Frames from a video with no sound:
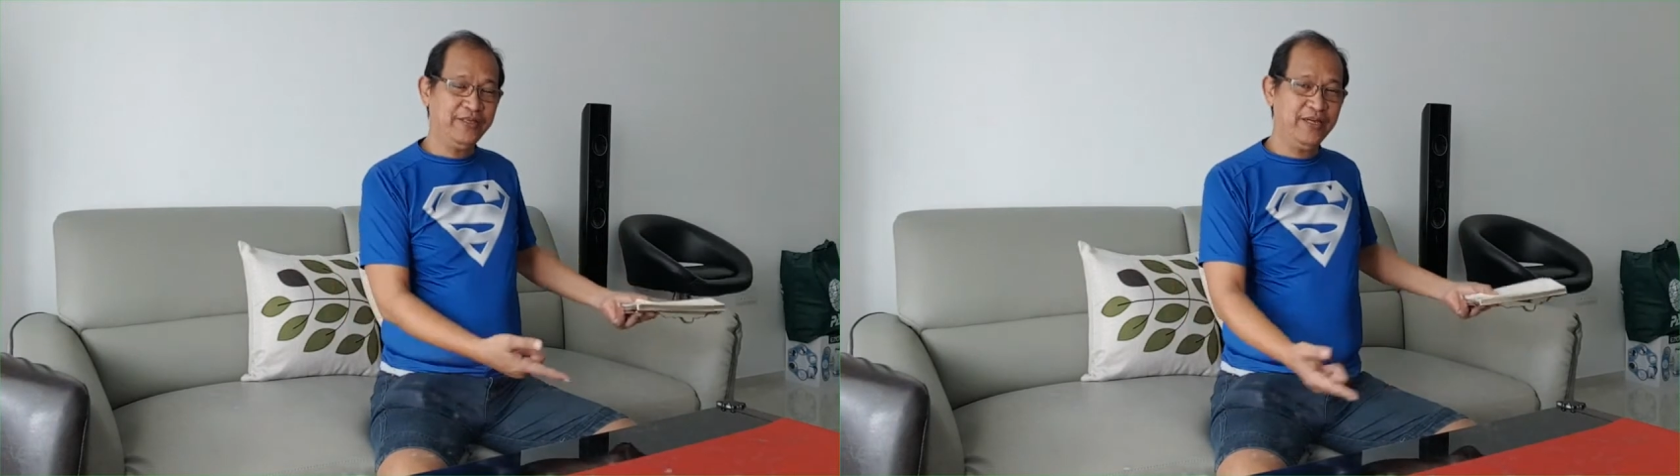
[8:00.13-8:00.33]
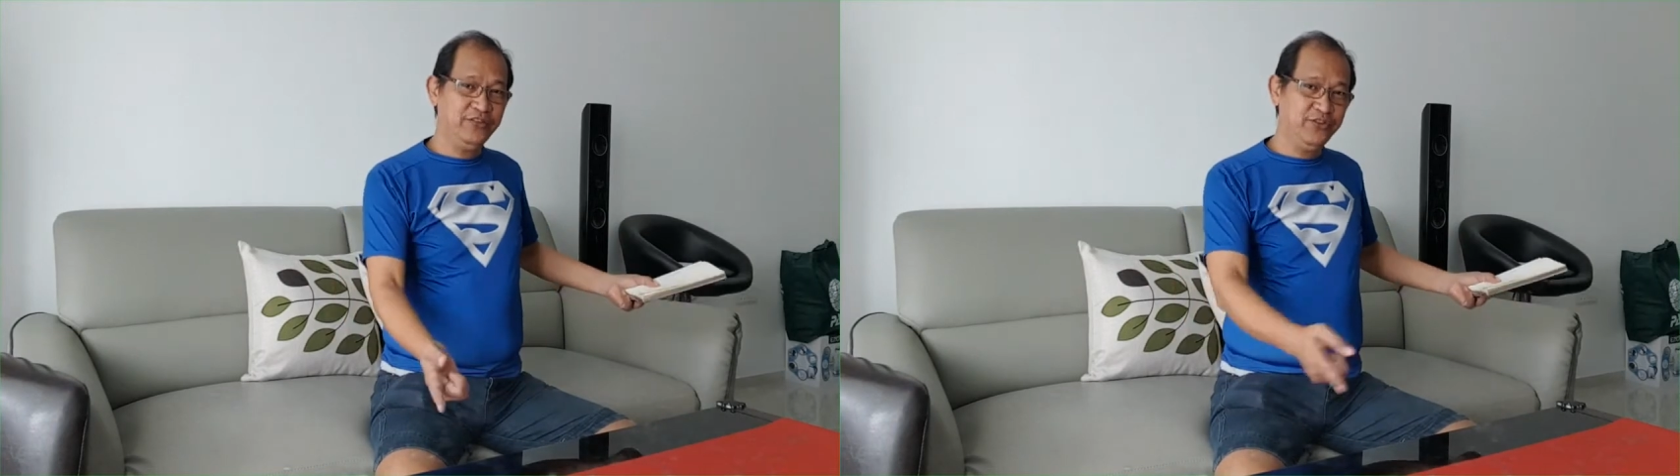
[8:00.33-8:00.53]

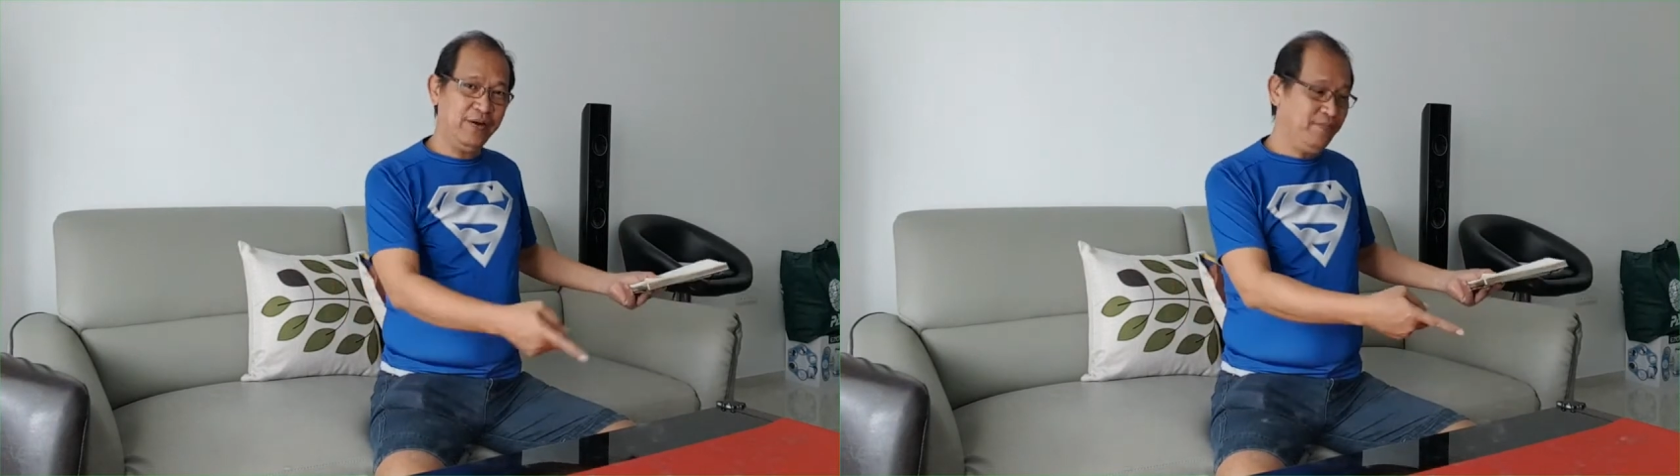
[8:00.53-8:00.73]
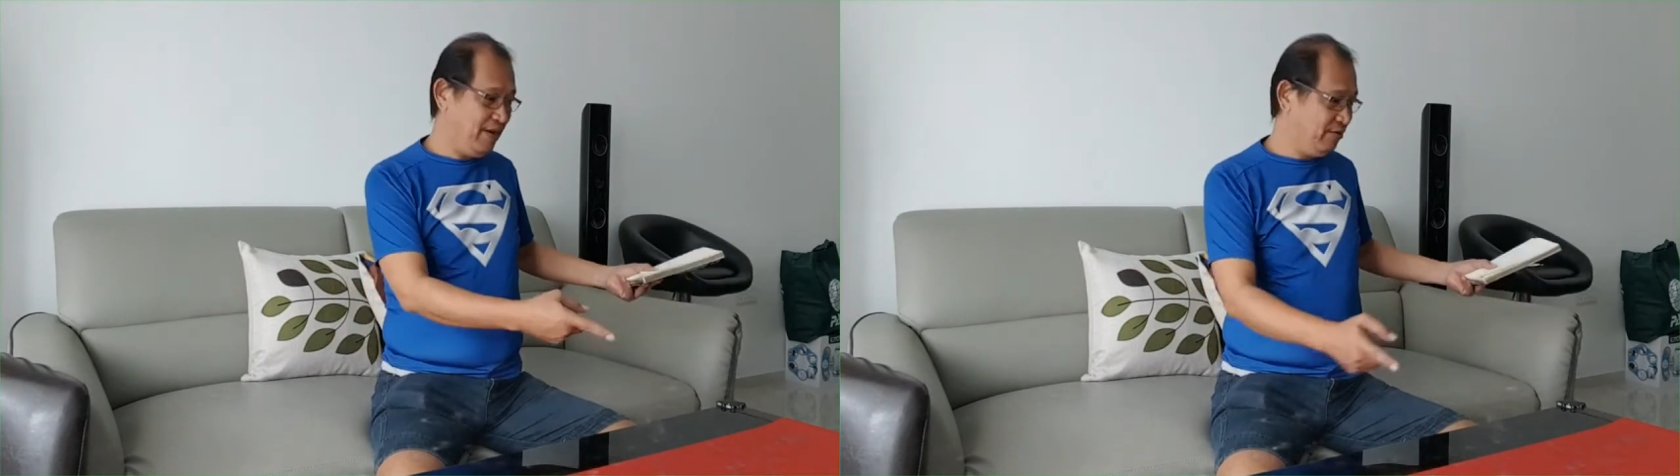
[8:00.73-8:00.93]
can
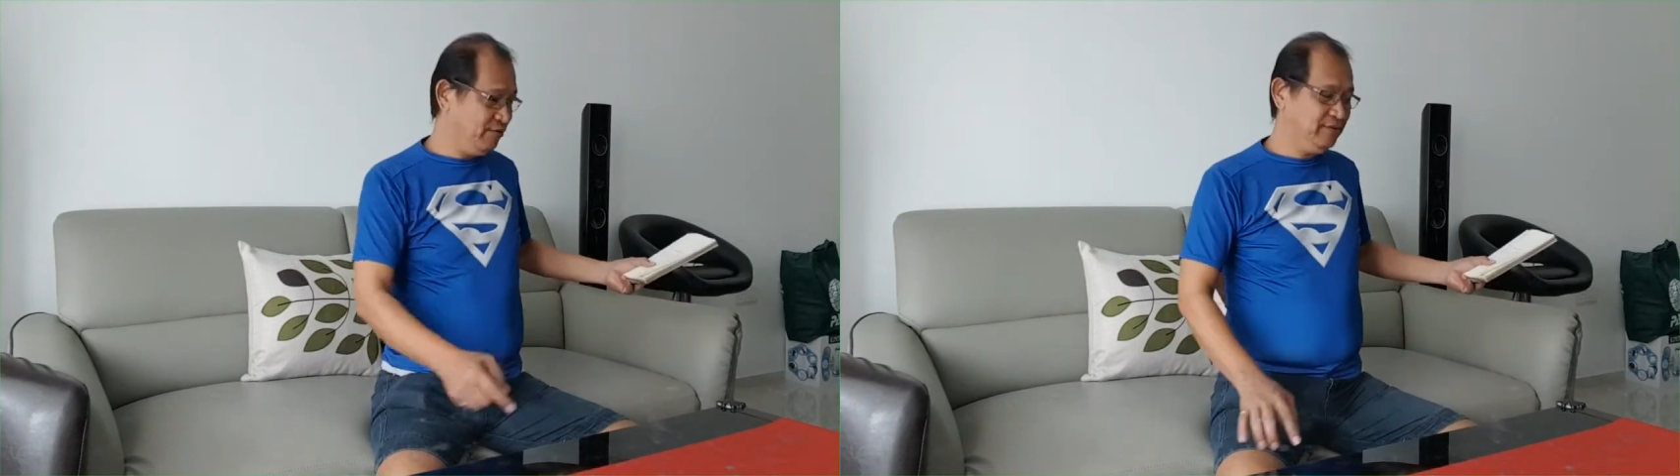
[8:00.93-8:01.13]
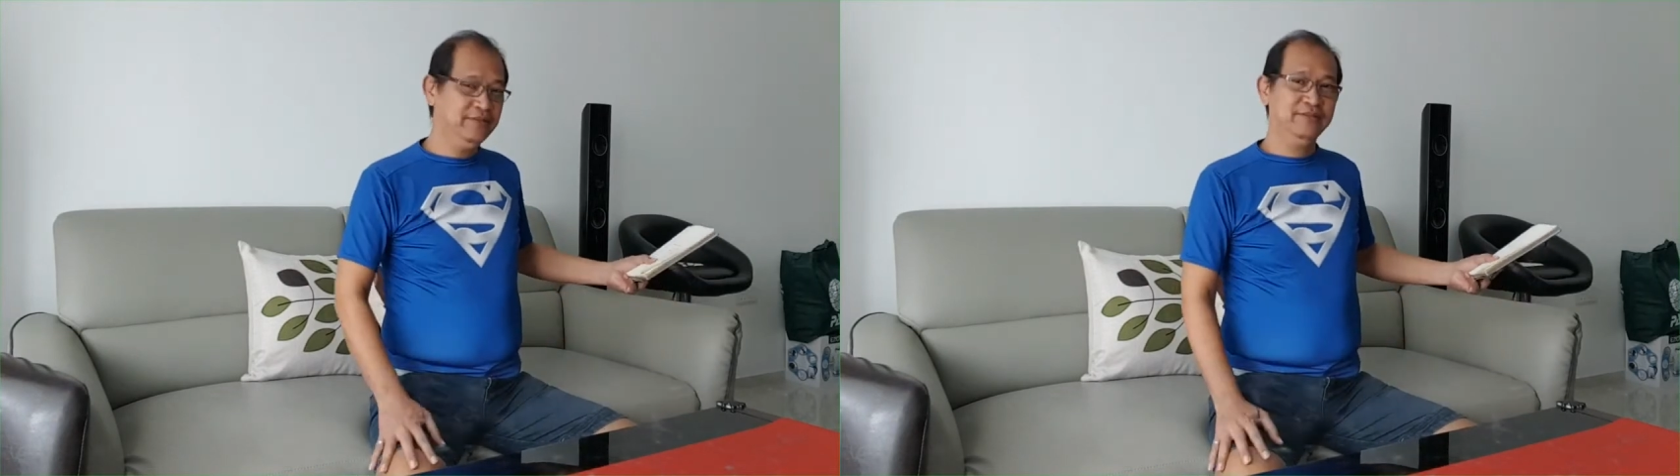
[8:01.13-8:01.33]
drop
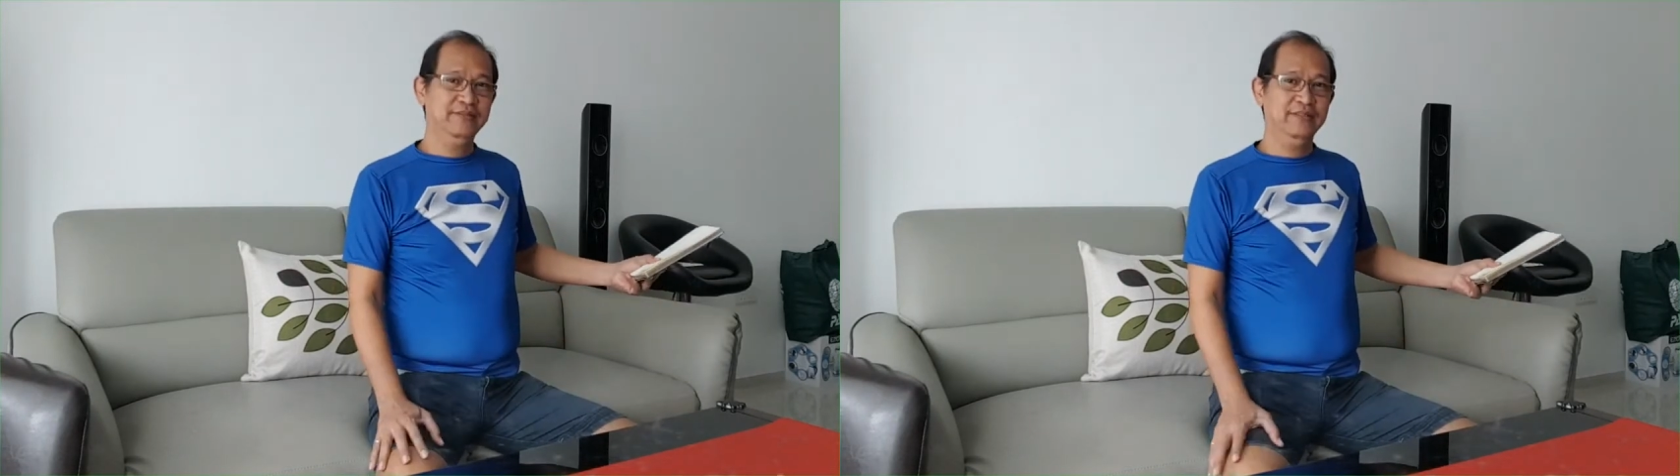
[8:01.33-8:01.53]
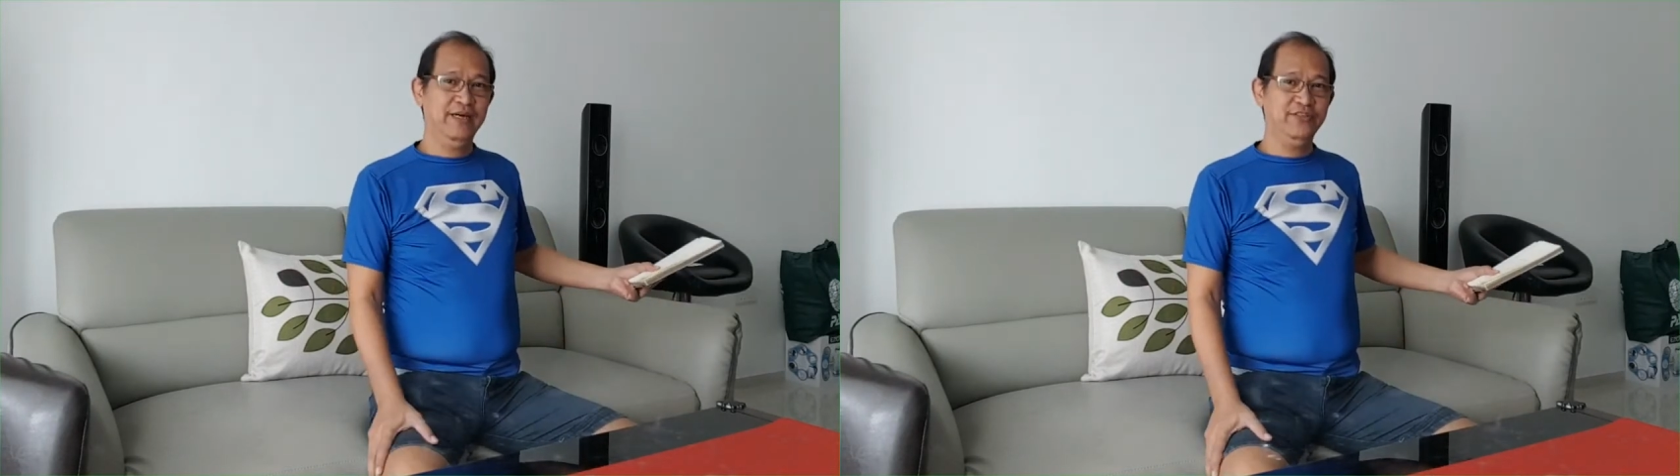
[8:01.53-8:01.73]
down.
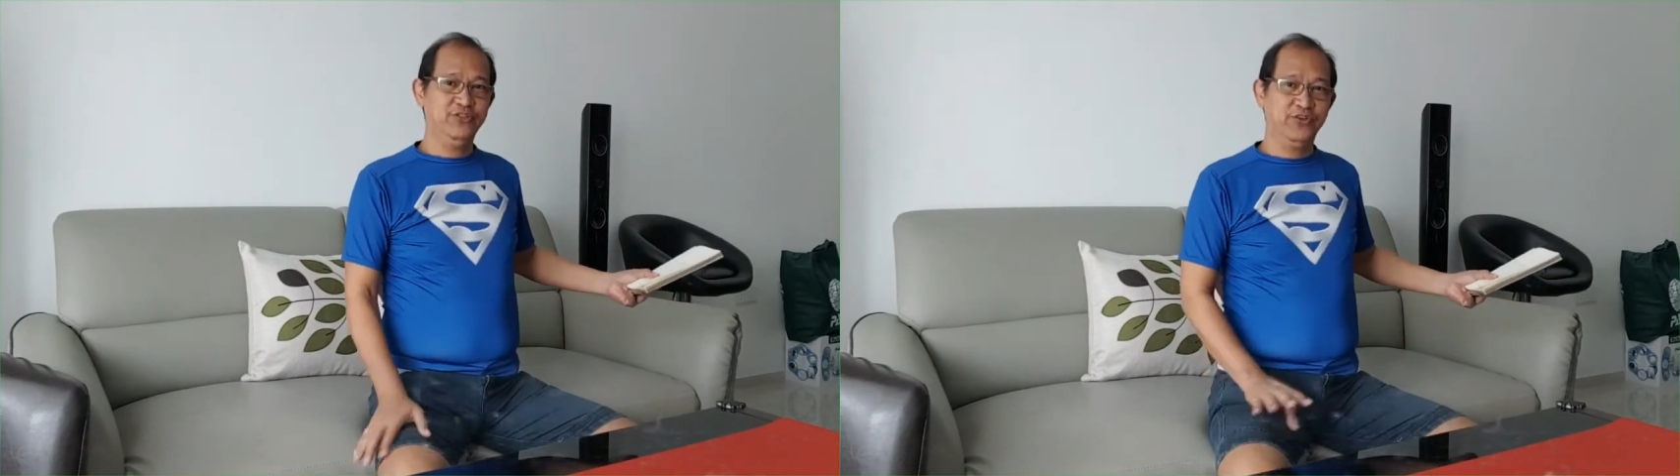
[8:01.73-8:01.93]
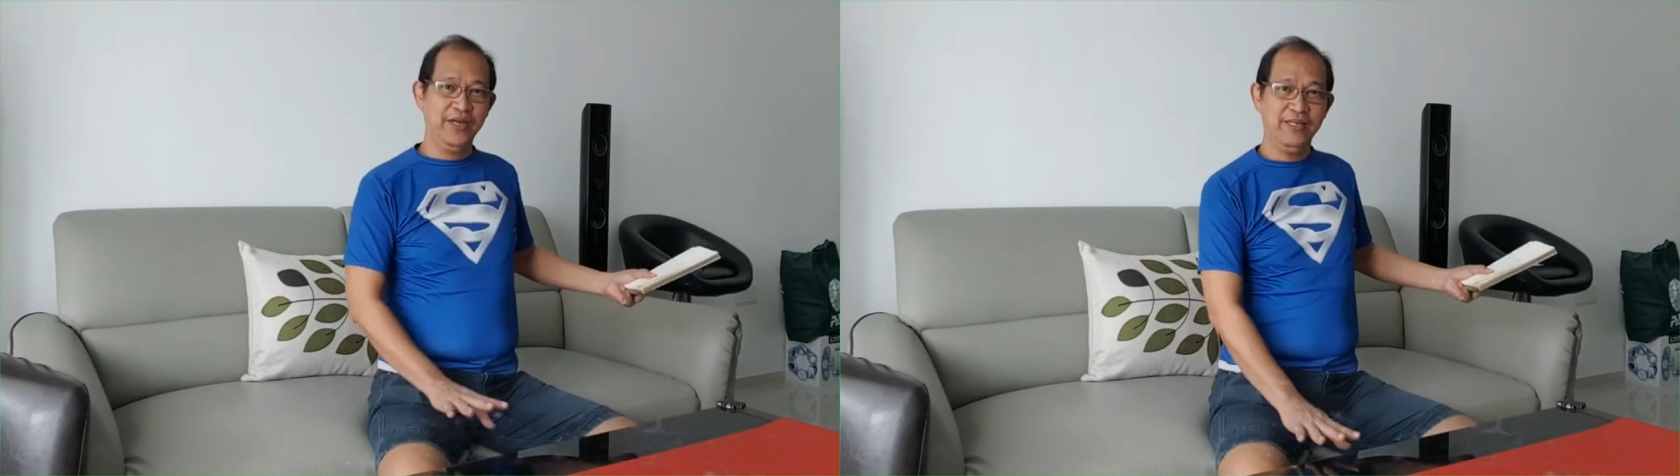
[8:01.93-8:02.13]
Yeah,
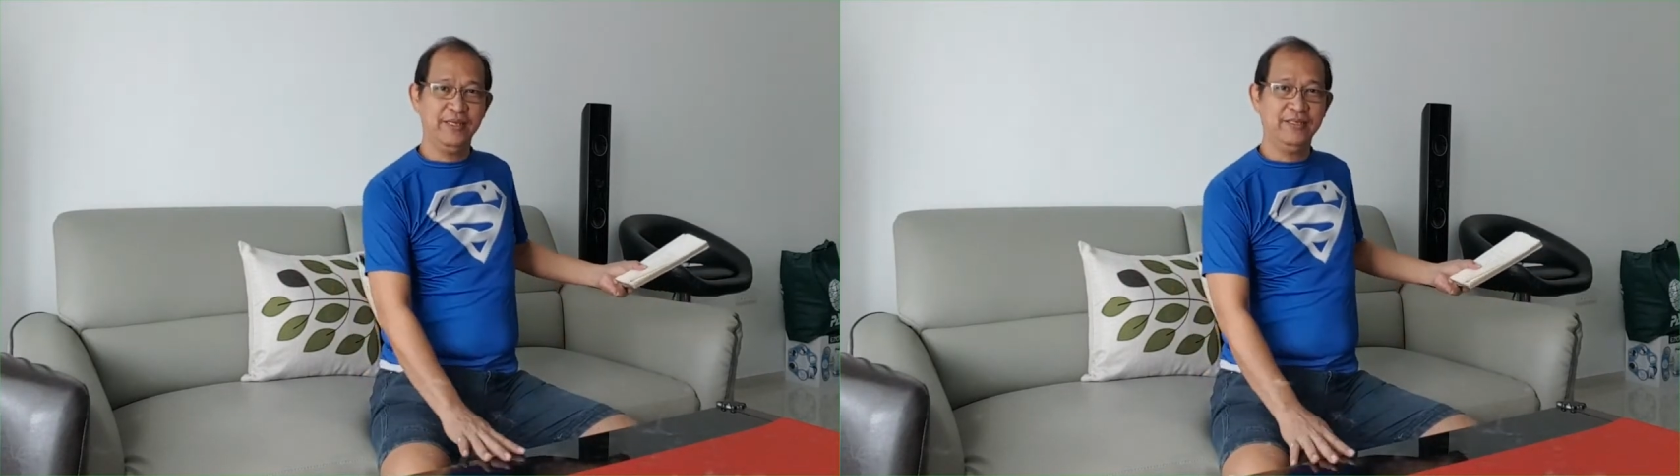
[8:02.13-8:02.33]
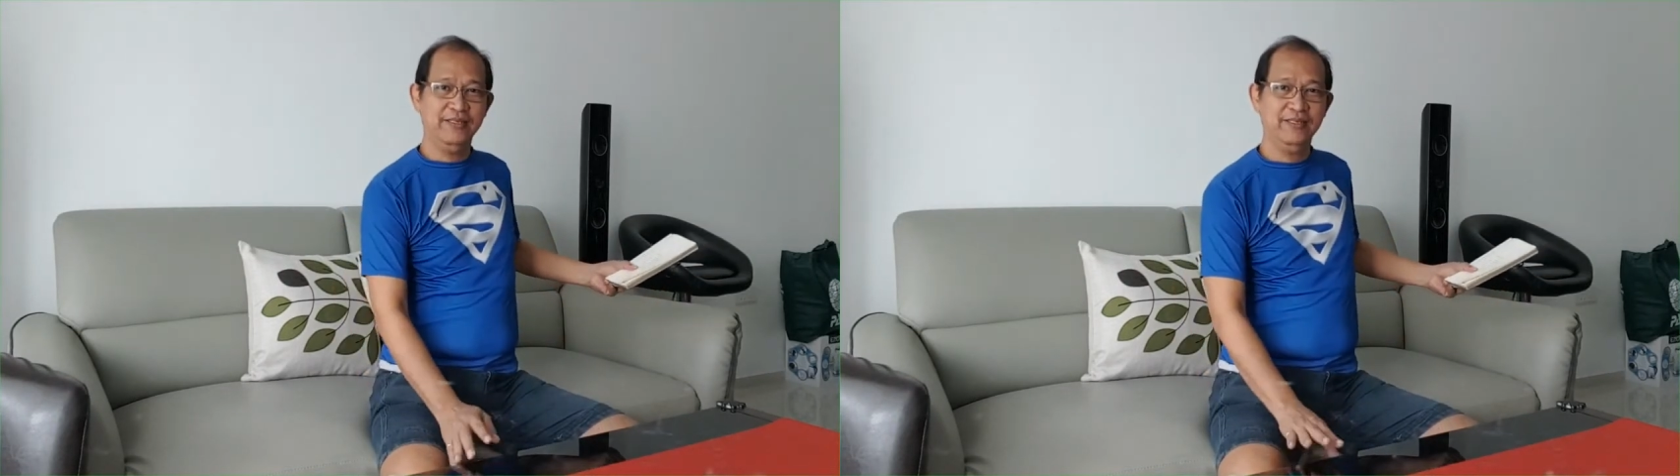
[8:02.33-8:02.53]
it's
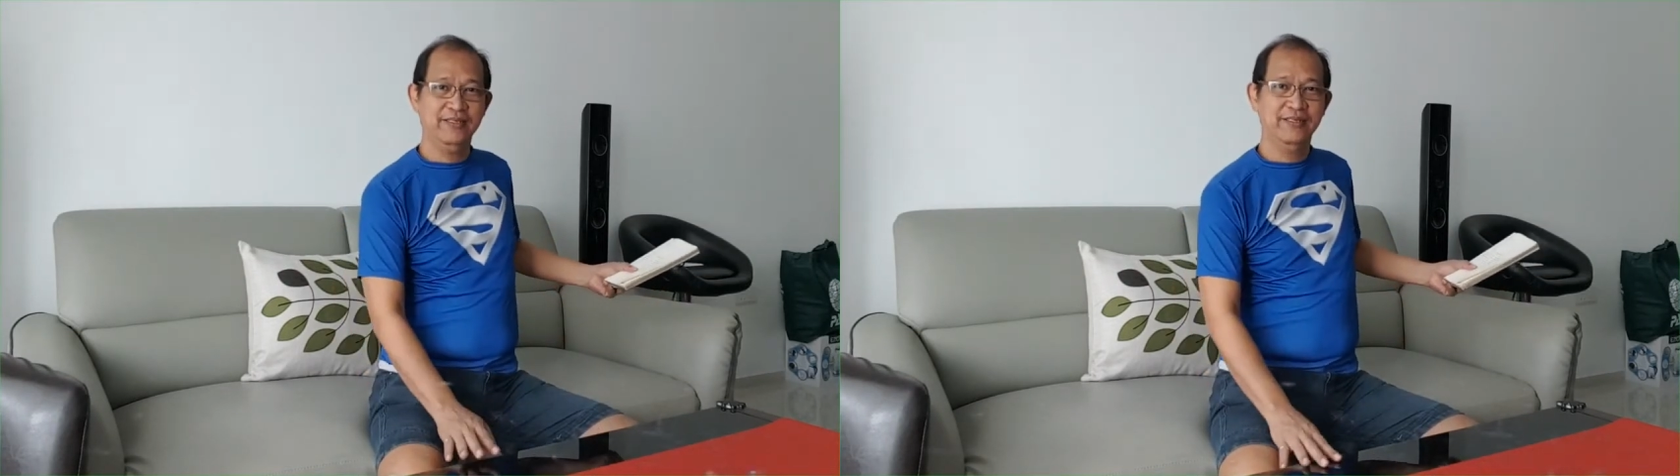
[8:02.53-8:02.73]
raining.